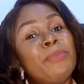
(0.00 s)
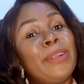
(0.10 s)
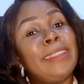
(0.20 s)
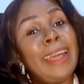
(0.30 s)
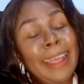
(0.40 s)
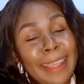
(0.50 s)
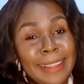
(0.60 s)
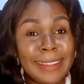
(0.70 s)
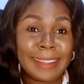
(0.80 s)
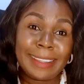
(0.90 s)
Brother,
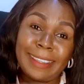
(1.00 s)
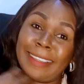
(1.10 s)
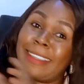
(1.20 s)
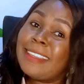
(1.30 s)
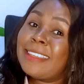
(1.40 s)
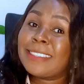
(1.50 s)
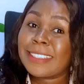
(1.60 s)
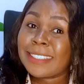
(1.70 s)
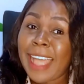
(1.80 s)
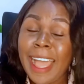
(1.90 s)

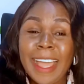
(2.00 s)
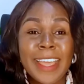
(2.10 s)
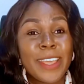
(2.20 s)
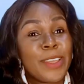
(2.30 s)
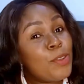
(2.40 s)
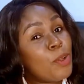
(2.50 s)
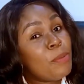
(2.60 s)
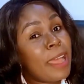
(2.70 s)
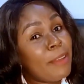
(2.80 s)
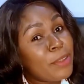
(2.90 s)
sister, you'll
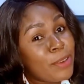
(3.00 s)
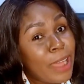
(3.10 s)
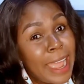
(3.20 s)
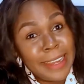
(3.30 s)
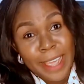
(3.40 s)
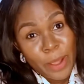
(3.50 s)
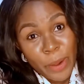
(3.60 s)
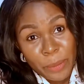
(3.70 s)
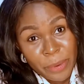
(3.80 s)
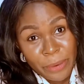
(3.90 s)
be having no idea at
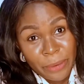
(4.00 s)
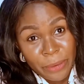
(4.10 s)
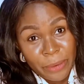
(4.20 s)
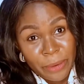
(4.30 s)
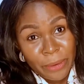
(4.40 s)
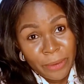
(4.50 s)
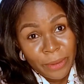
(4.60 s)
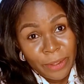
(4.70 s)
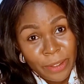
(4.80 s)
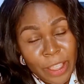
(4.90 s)
home.
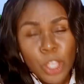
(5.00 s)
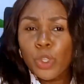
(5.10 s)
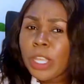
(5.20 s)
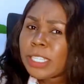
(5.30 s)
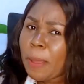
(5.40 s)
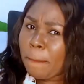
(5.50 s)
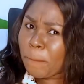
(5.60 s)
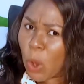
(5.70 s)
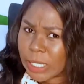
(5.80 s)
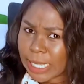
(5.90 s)
So it's
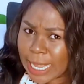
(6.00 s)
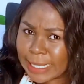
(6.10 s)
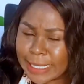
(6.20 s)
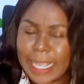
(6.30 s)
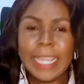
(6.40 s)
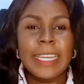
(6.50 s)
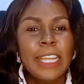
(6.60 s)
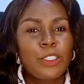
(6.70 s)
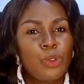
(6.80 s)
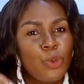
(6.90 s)
important that